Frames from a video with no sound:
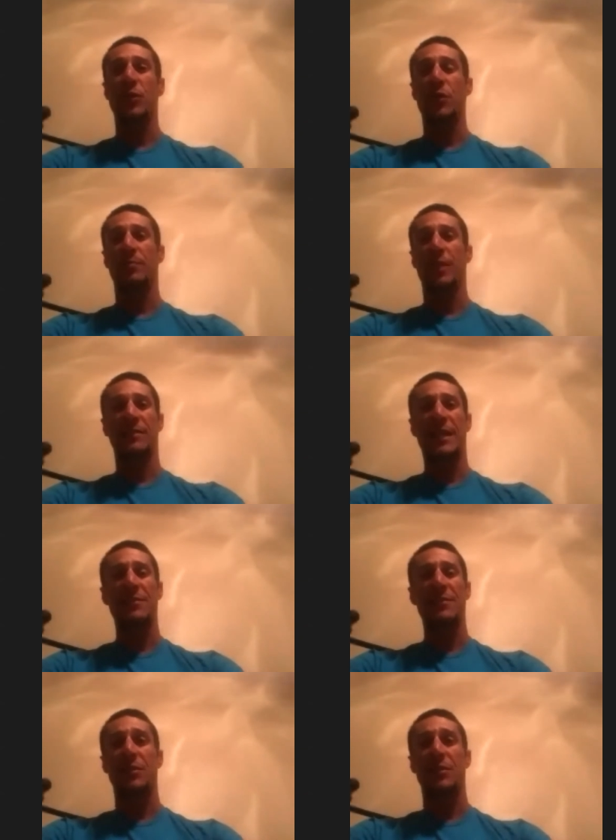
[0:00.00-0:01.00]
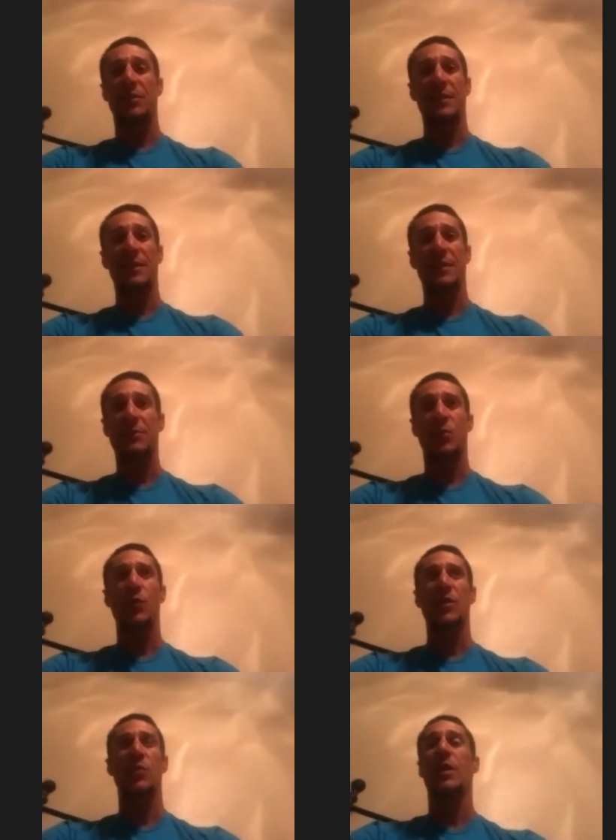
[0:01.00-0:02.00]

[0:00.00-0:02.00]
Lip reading: but not to do it too often.